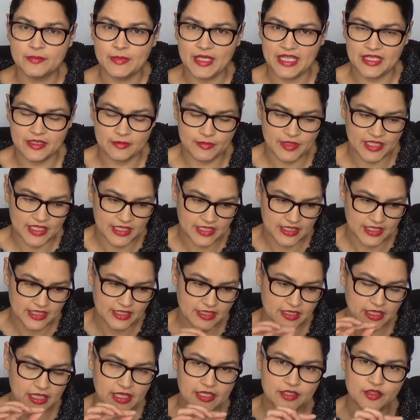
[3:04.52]
make the bird,
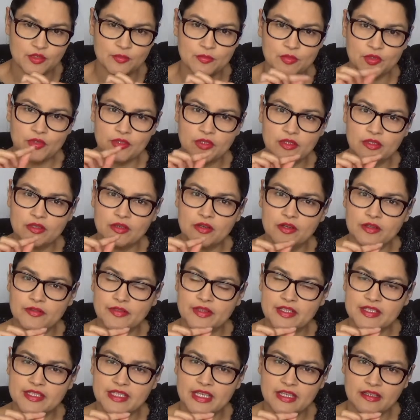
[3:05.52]
and you pull on
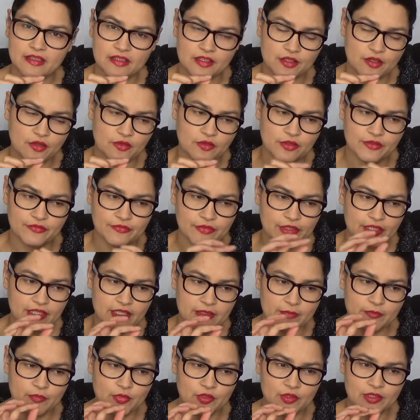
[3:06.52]
the tail, you hold the front
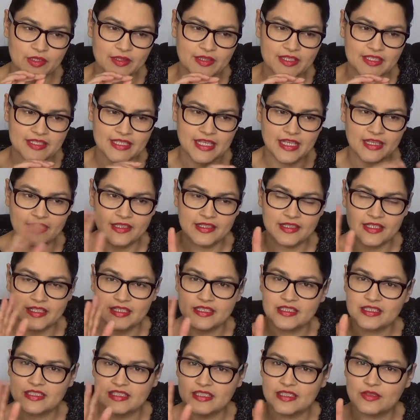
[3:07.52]
and pull on the tail, and
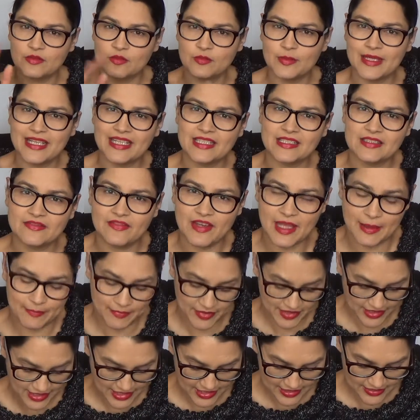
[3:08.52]
its little wings flap,
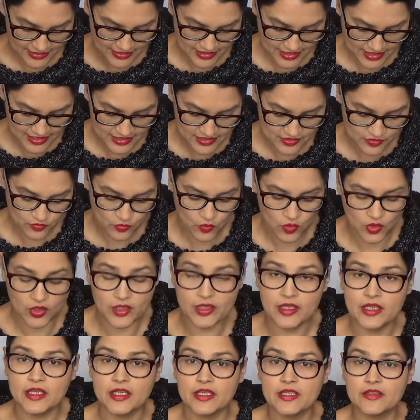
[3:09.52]
and that's what
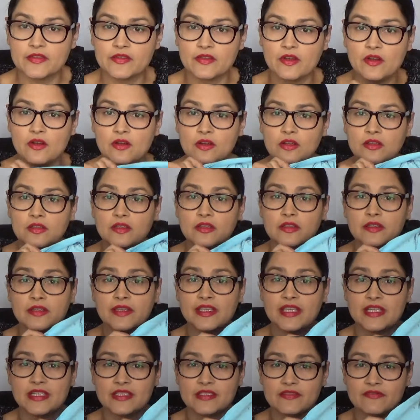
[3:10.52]
is on
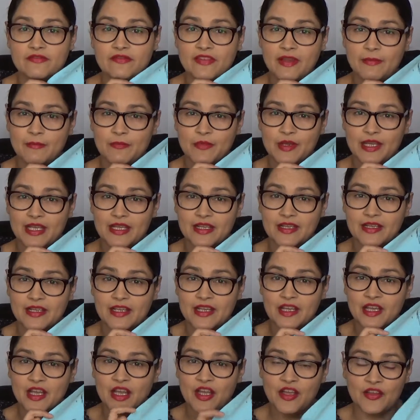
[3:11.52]
this fabric.
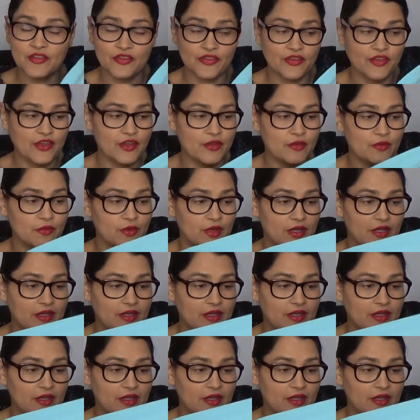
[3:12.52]
So